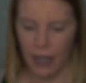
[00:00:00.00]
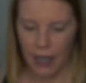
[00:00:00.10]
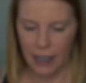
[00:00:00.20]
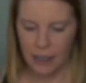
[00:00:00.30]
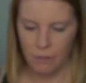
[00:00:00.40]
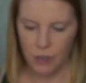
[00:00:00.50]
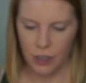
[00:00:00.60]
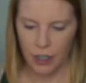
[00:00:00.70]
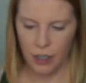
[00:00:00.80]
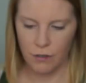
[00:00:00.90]
I guess I'm just
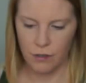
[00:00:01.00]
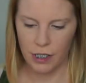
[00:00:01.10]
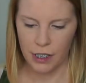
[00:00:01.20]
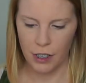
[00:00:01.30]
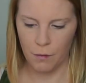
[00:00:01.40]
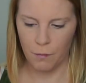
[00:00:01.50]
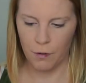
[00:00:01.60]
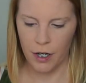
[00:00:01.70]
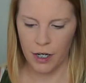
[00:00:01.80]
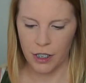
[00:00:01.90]
going to use this little
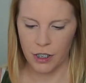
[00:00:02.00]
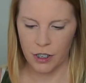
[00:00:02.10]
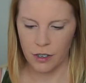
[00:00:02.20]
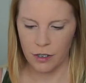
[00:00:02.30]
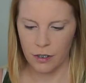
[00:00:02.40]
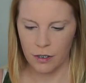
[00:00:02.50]
brush.